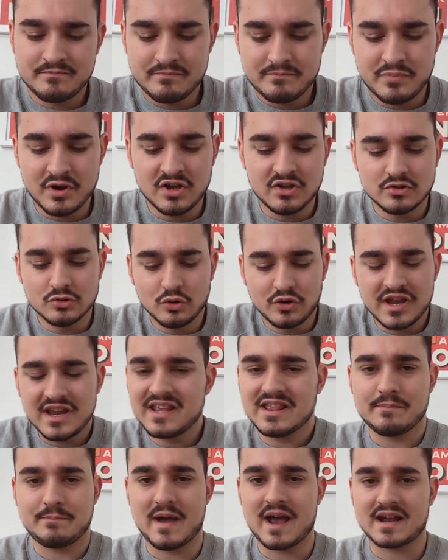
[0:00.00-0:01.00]
But looking
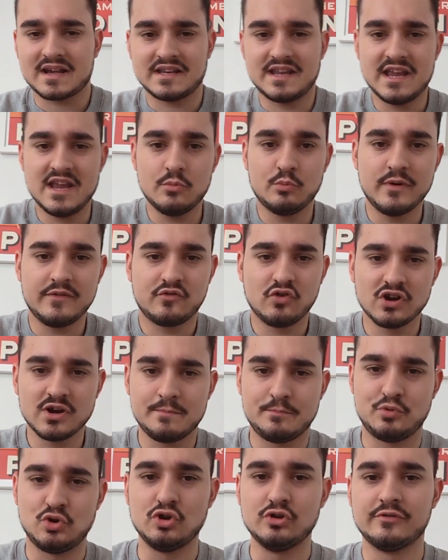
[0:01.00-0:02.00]
at the packet here, we've got a
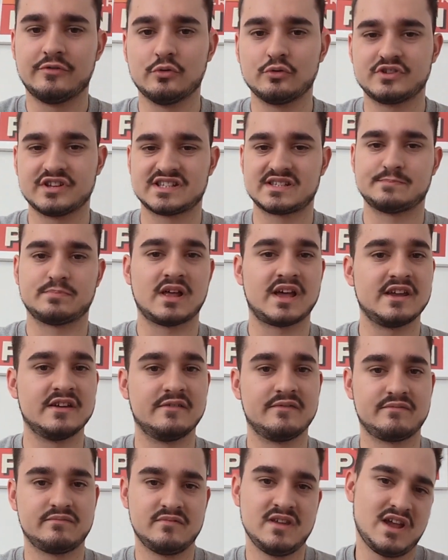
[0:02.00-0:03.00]
beautiful display of,
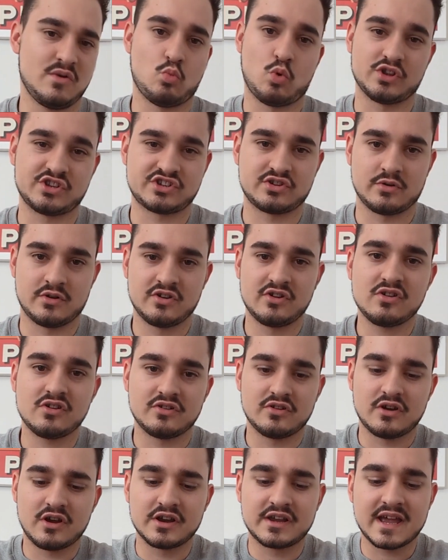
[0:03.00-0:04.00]
what's going
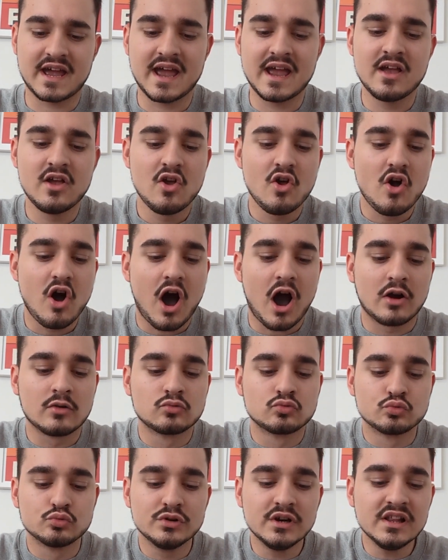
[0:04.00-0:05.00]
on, okay? I
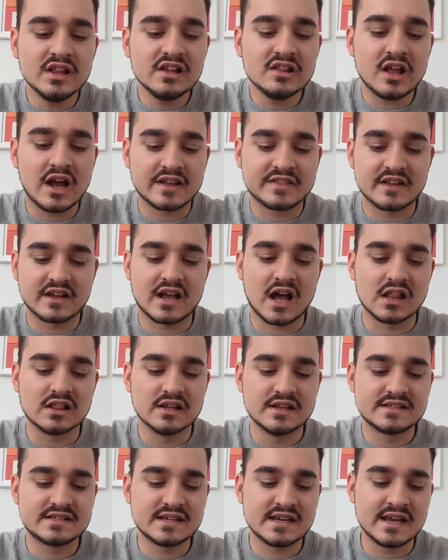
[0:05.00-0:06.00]
really like the
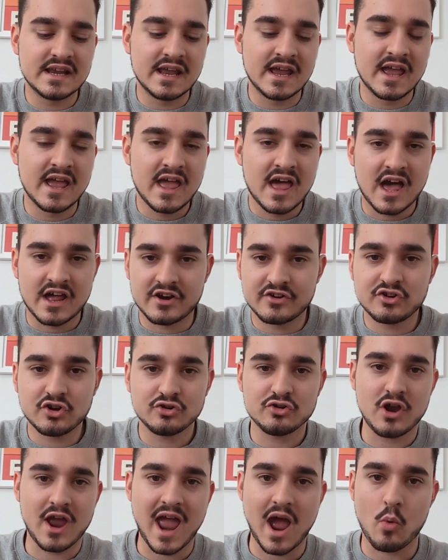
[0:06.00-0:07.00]
colors here, and I
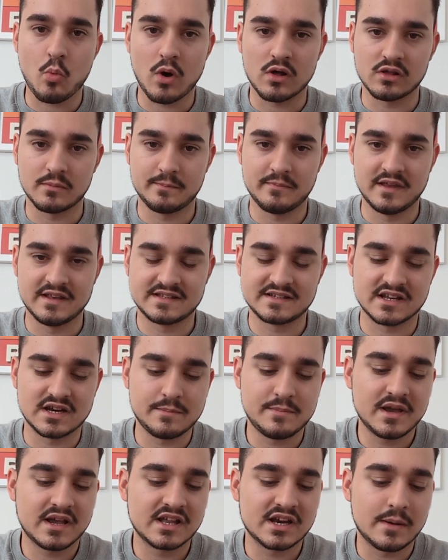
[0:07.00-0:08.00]
don't know how well it's going
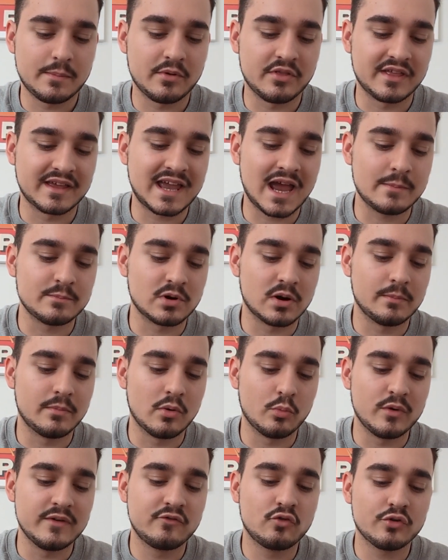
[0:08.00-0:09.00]
to pick it up on the camera,
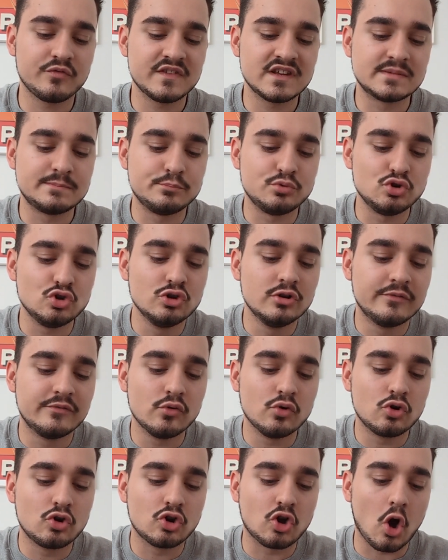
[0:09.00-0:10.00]
but we've got this
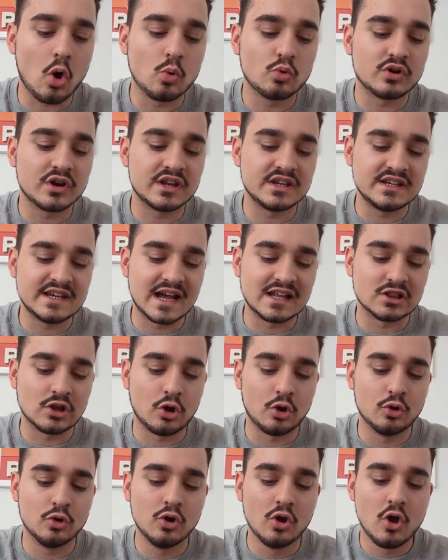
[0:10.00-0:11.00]
beautiful golden,
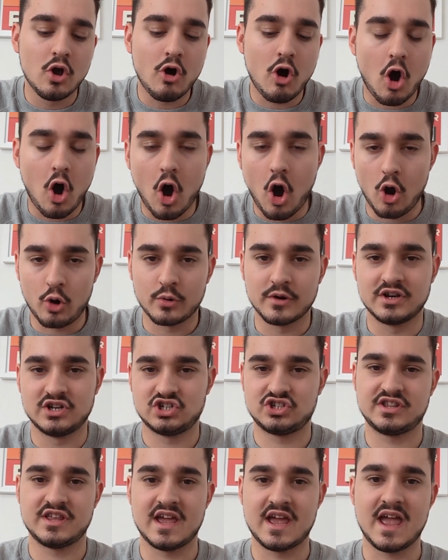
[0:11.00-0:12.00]
yellow,
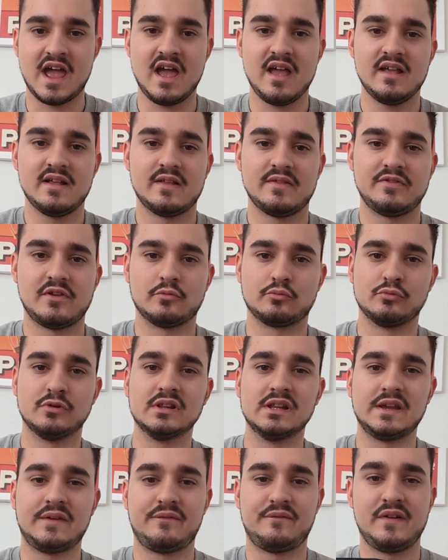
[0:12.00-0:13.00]
orange there that
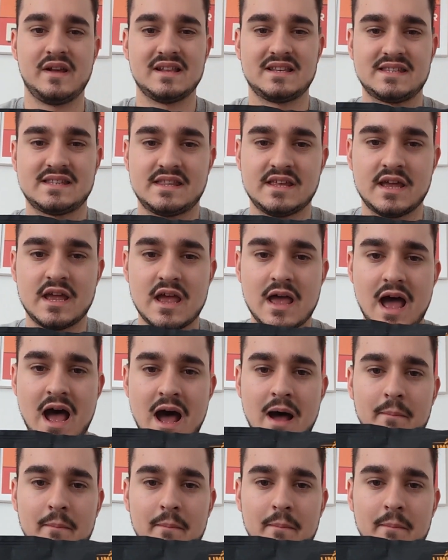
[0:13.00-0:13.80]
really fits the